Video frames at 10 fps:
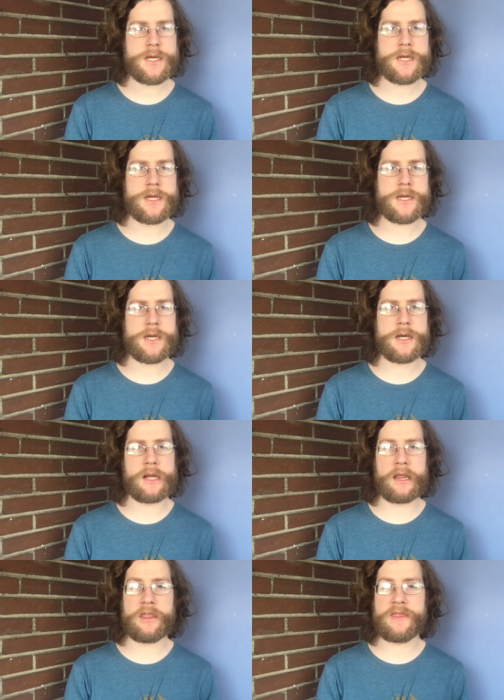And
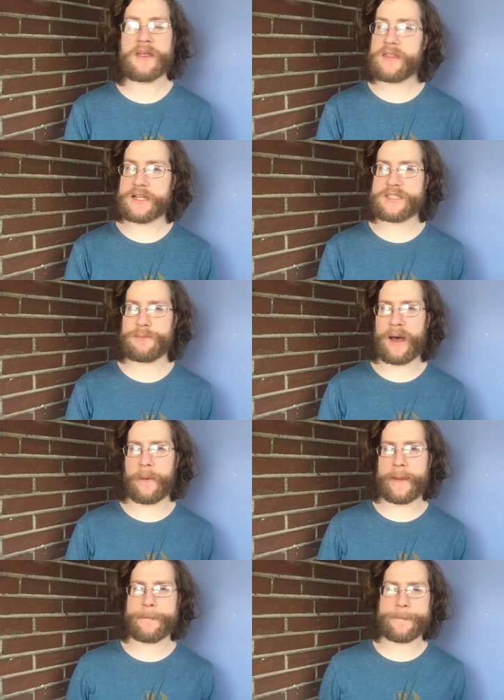I think that's
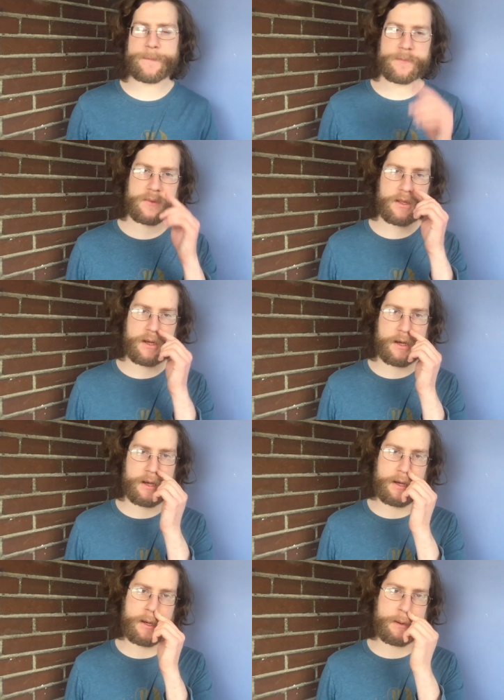about it.
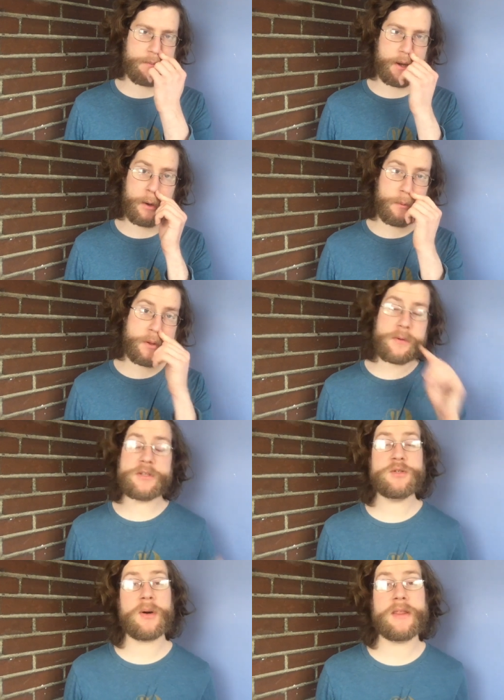Um, I hope you
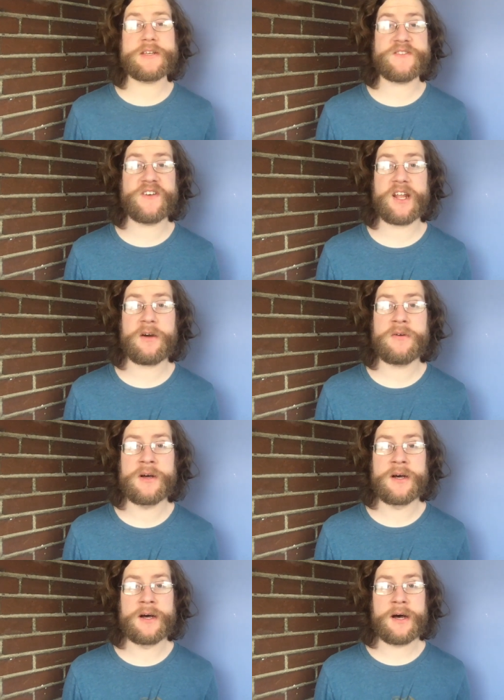enjoyed this video.
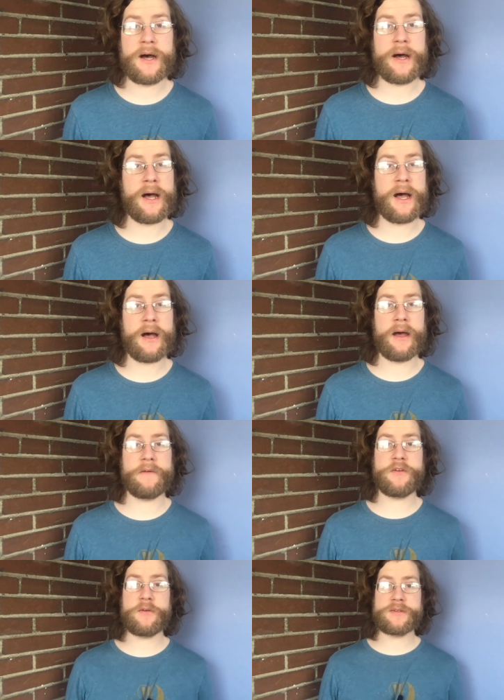Uh,
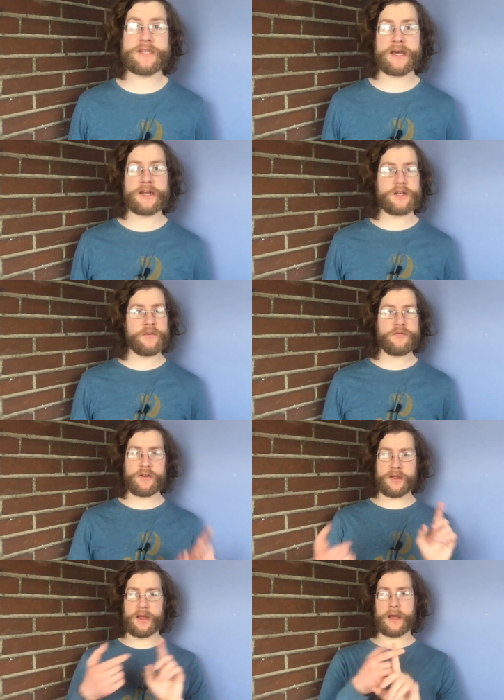if you did, don't
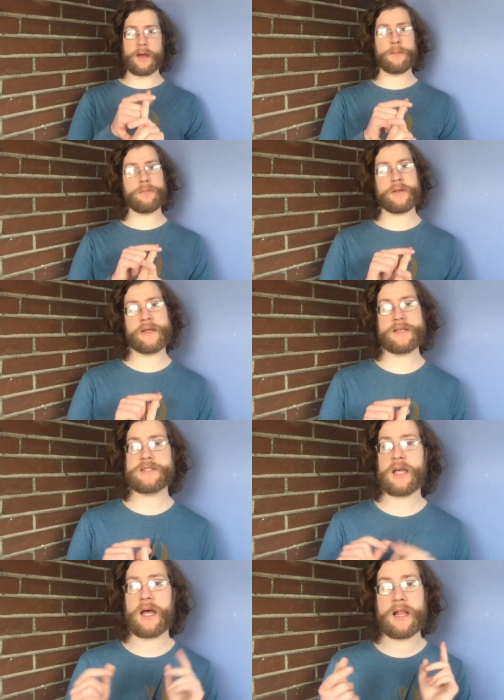forget. Uh,
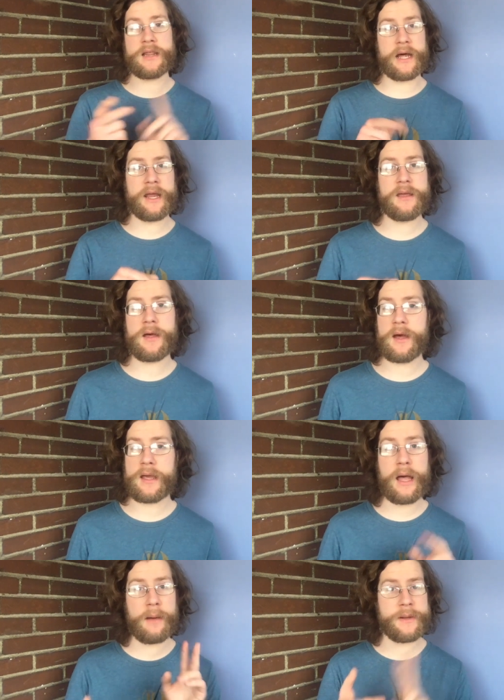please uh, like, uh,
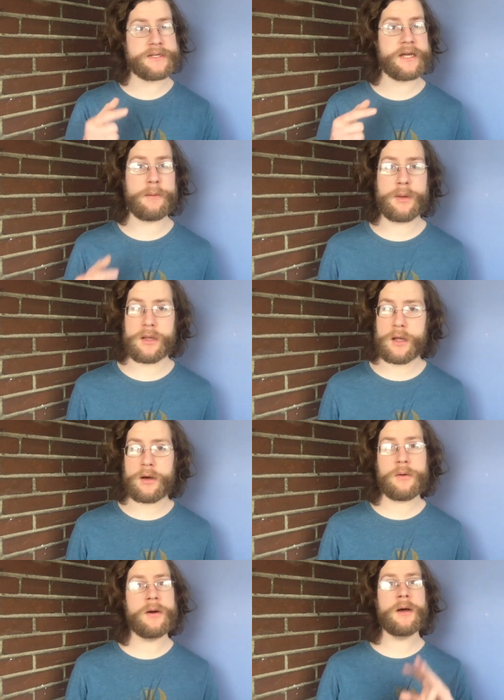comment down
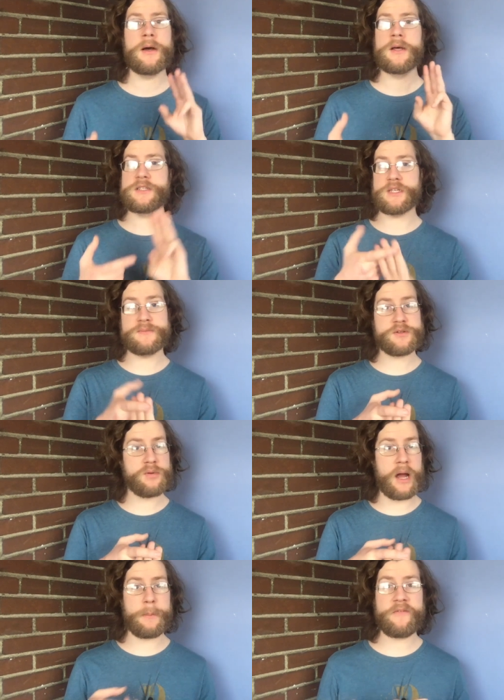below,
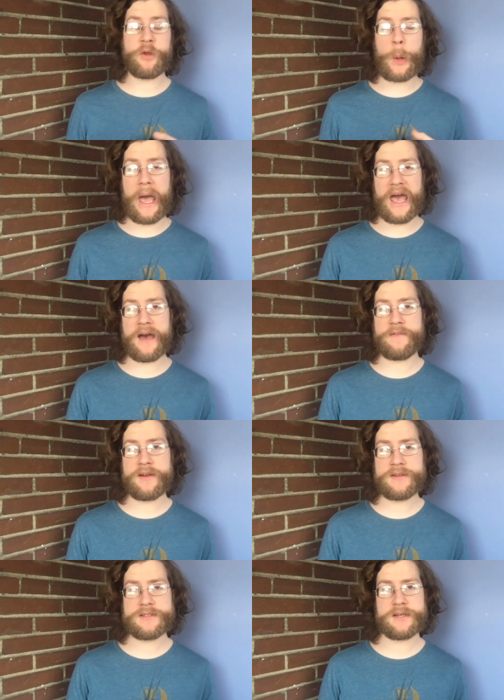subscribe if you
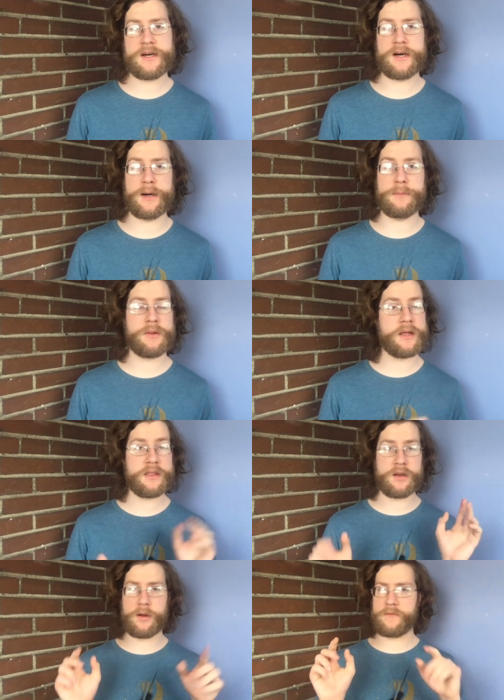haven't, um,
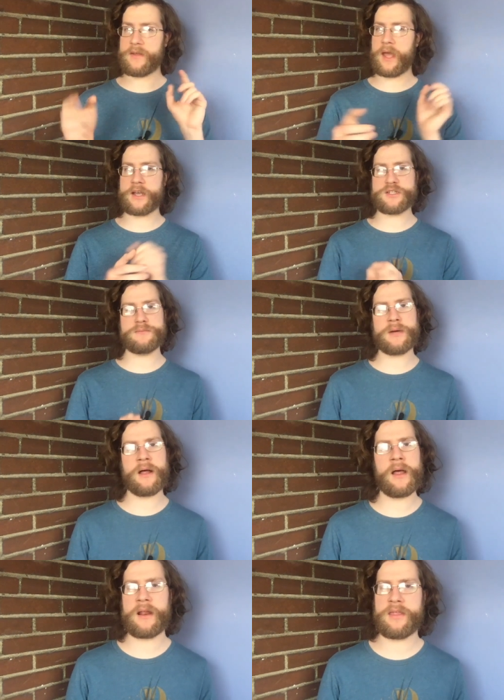click the notification
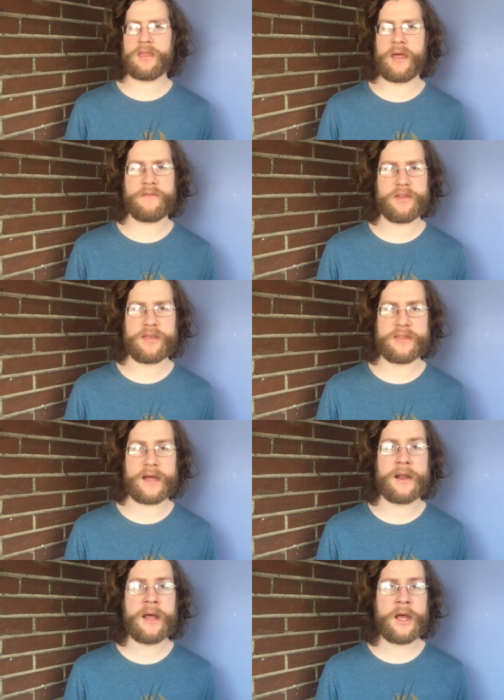bell, any everything that